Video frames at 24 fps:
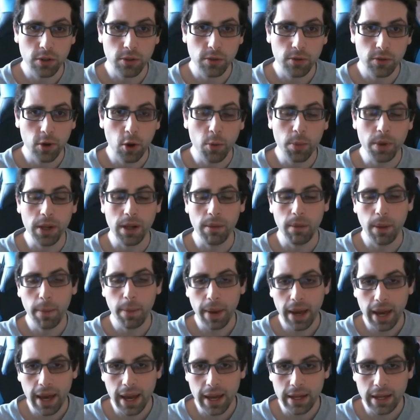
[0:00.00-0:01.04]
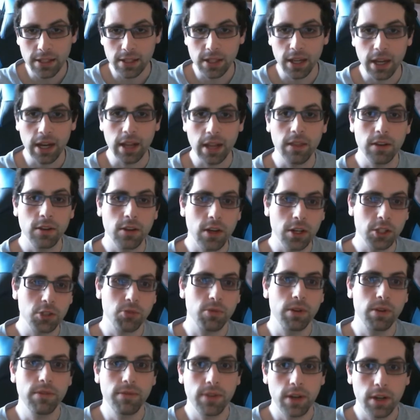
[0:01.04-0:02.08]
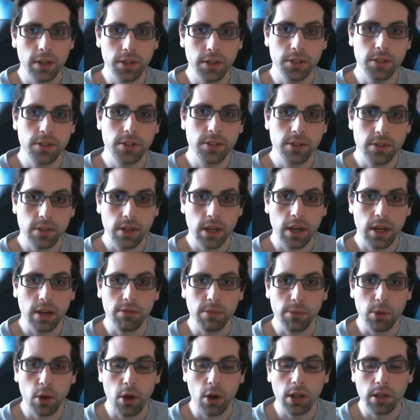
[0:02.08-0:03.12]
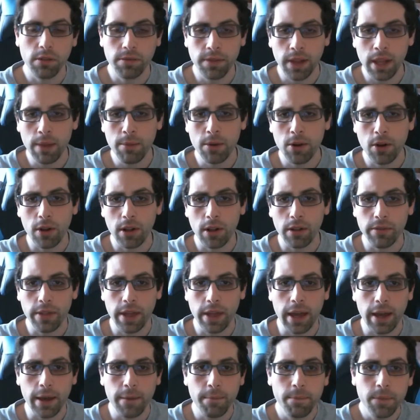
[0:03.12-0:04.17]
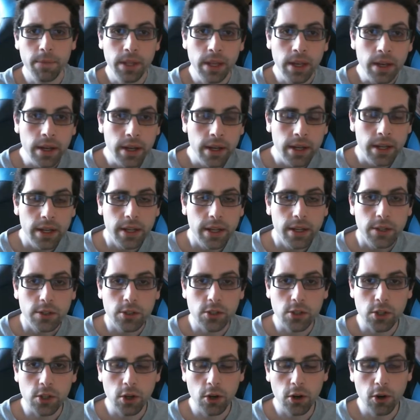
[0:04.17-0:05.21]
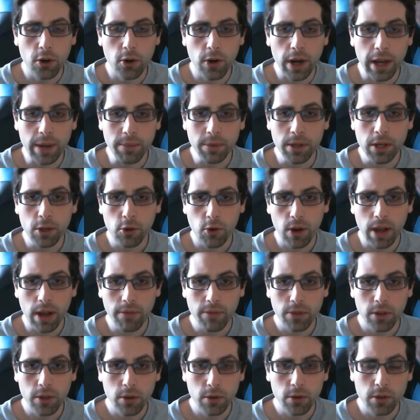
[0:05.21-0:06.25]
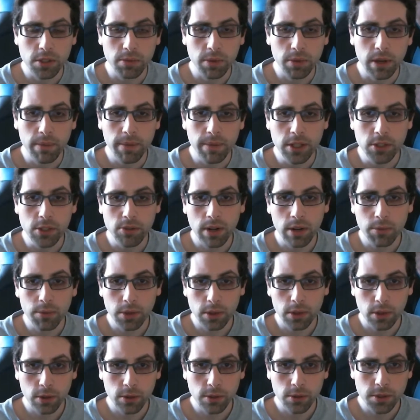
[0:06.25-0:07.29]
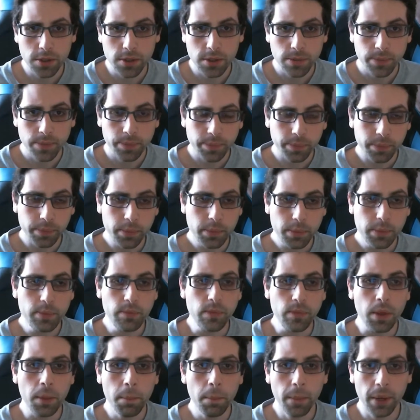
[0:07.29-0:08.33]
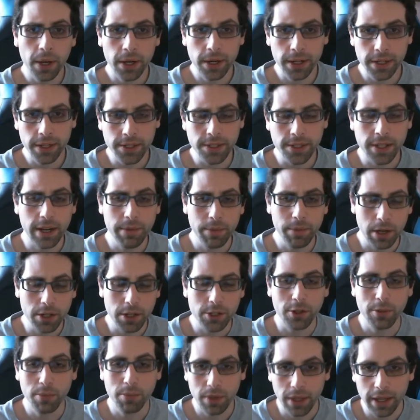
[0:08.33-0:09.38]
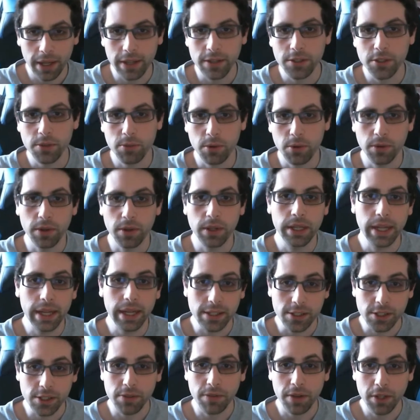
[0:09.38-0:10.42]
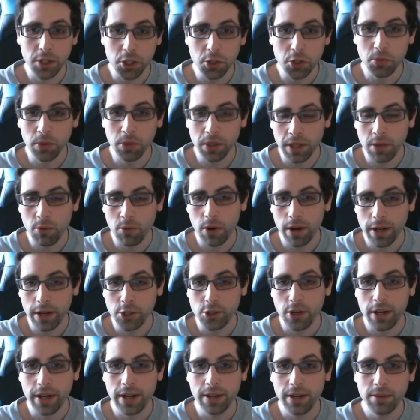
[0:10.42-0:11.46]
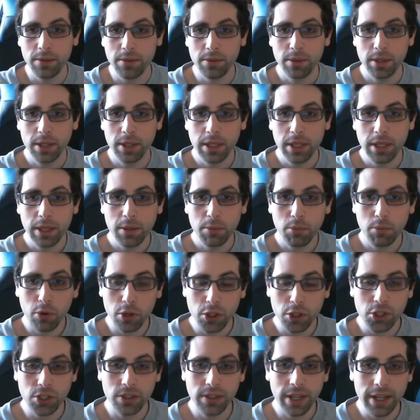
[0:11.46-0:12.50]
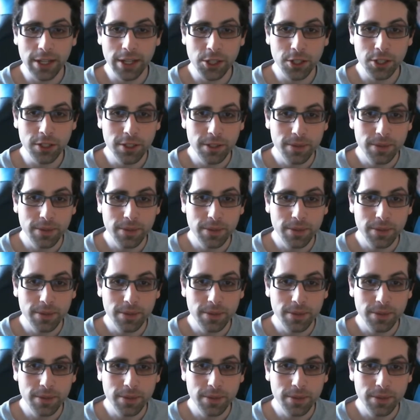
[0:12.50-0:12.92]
opening all my packs and getting the dust refunds from the Hall of Fame and all of that. So I'm going to craft those. I'm going to mess around with those. But it is time that I start playing some more real decks. Because if I do really want to try to push to Legend,